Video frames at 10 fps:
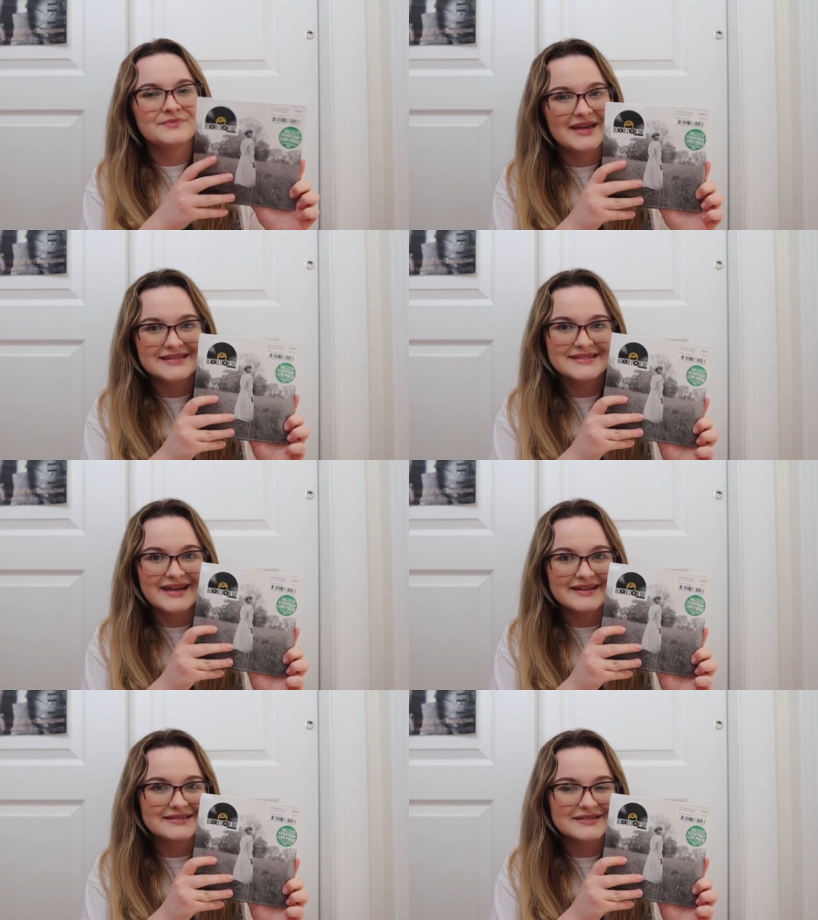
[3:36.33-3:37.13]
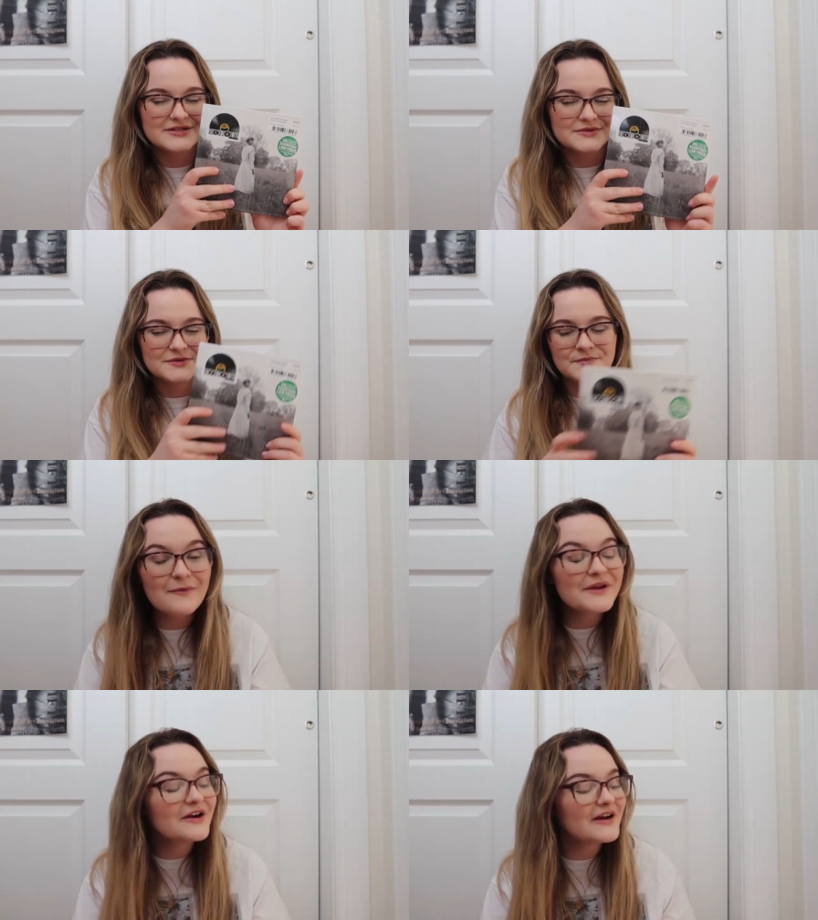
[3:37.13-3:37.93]
it's staying sealed
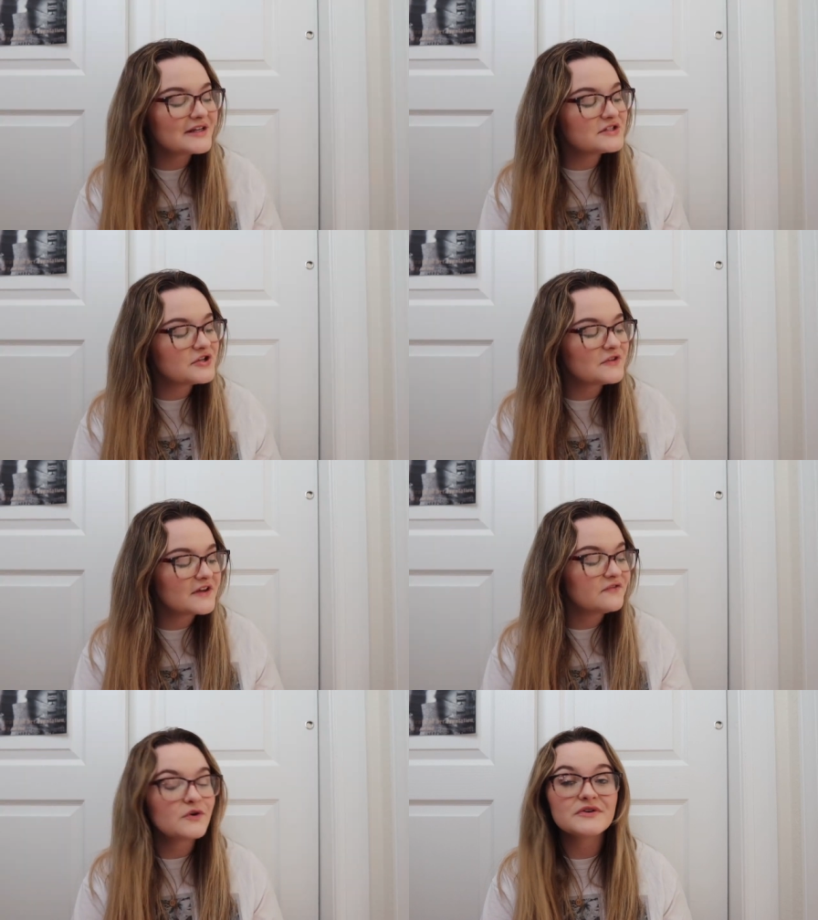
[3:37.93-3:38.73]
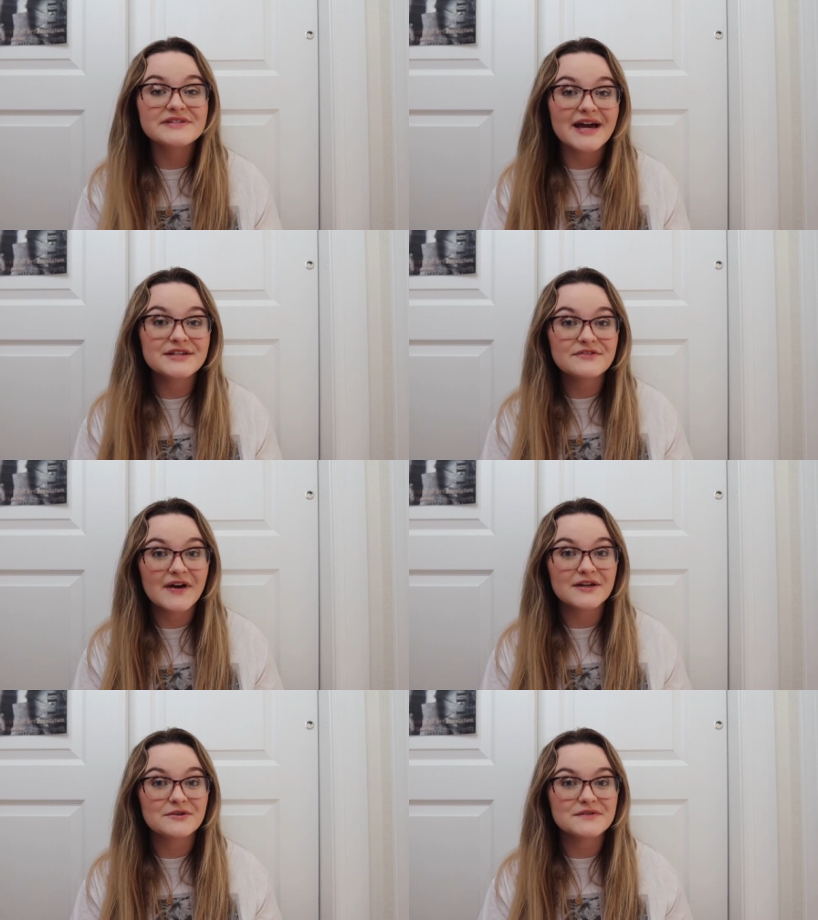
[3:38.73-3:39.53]
we are into the full-size
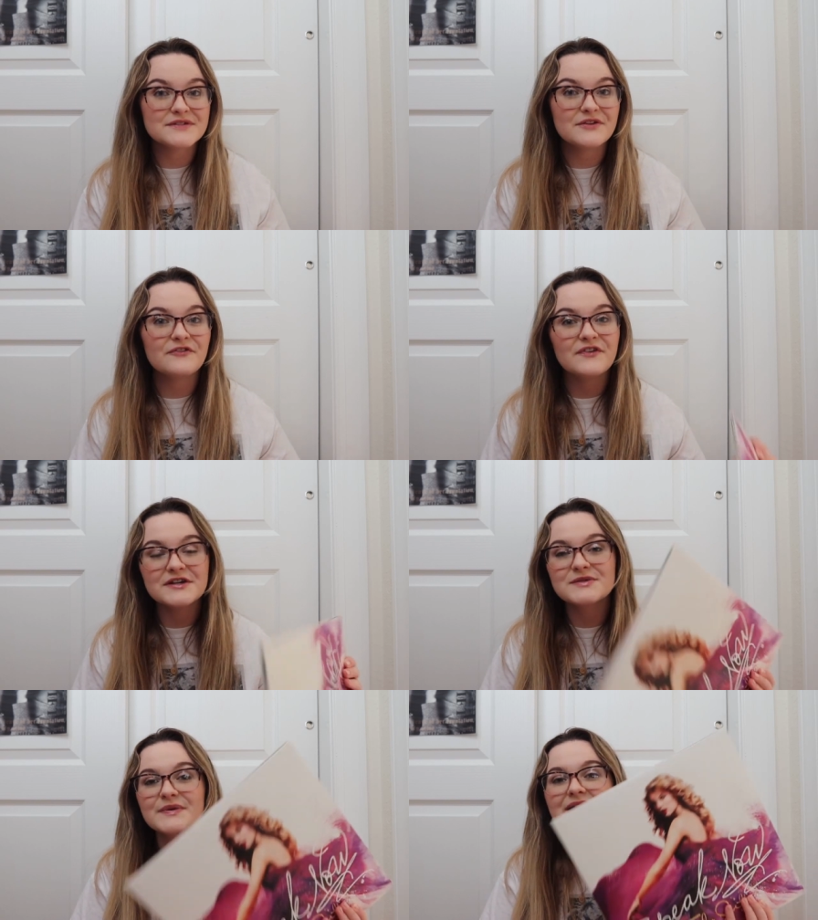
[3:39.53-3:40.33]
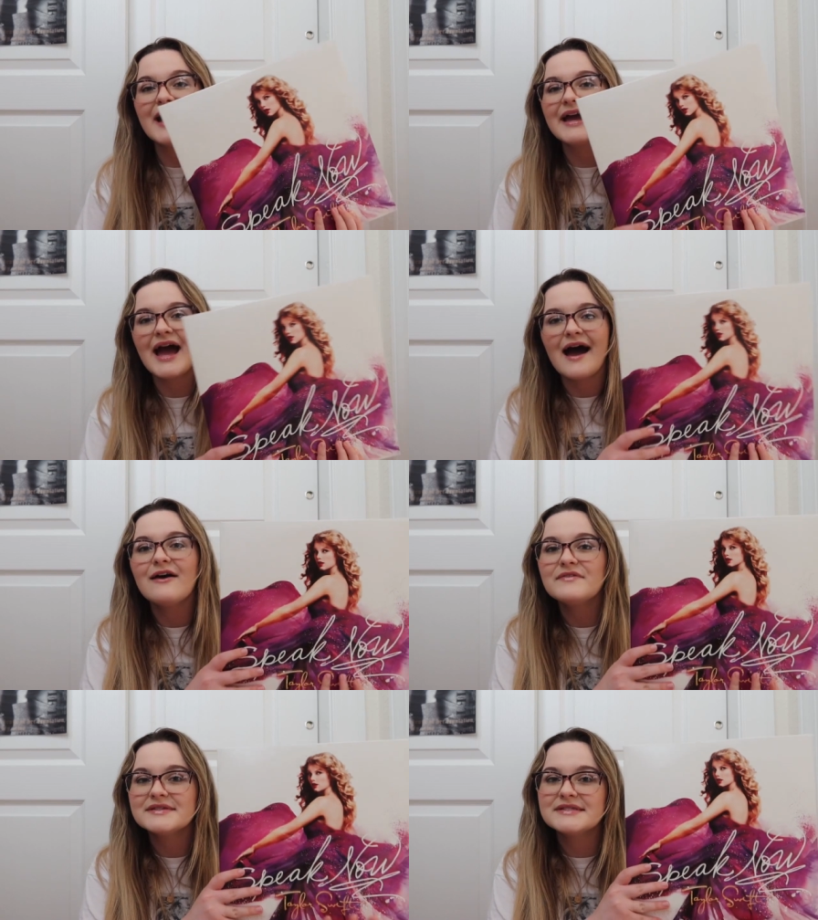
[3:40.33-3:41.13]
vinyl so the first one i
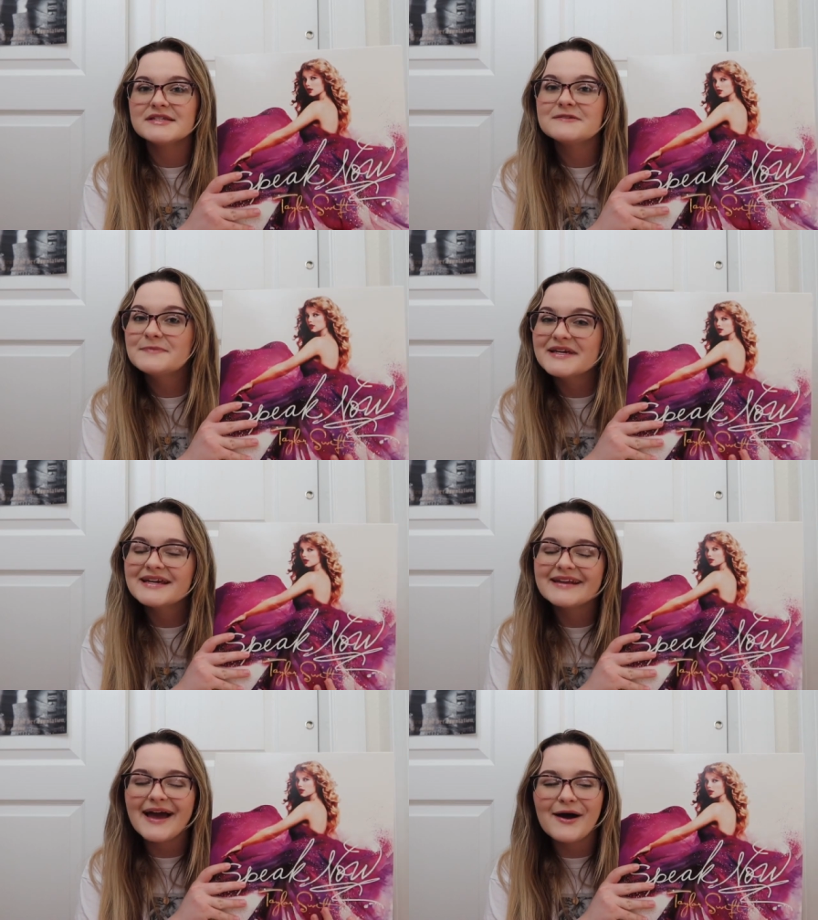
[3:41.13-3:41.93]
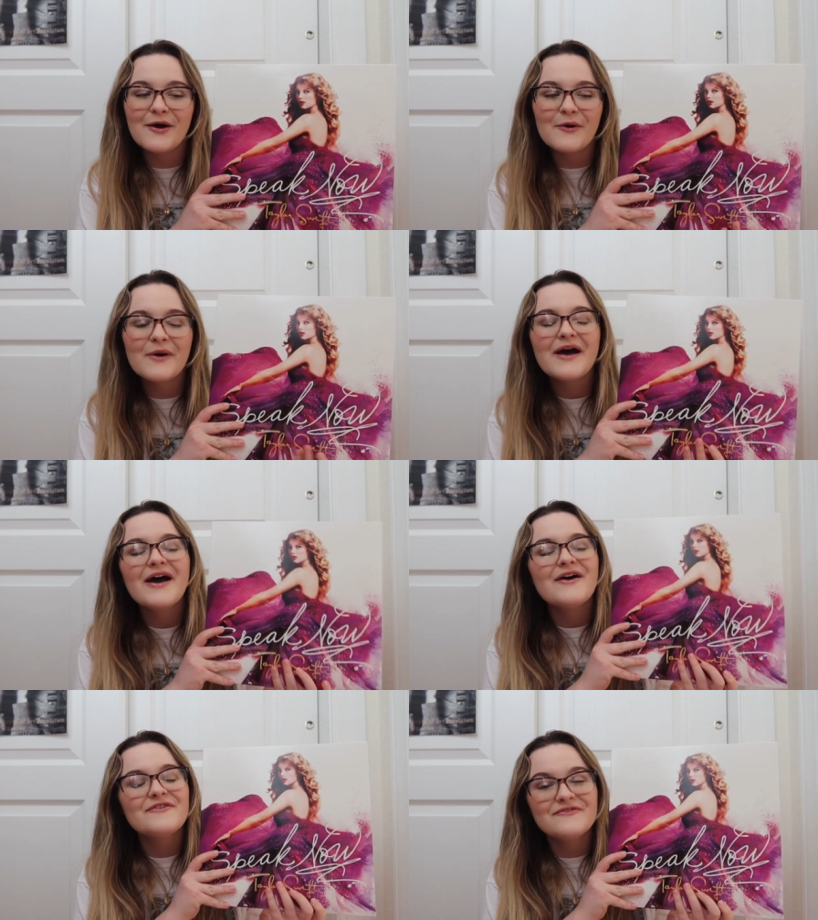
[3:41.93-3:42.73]
have is the speak now
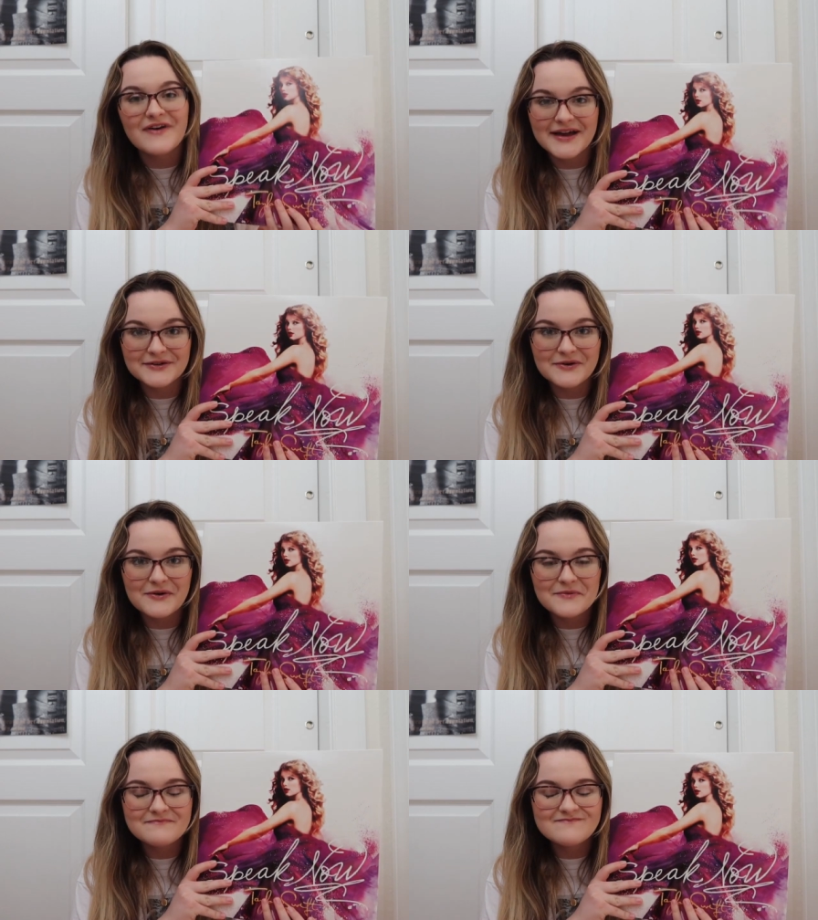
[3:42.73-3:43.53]
vinyl.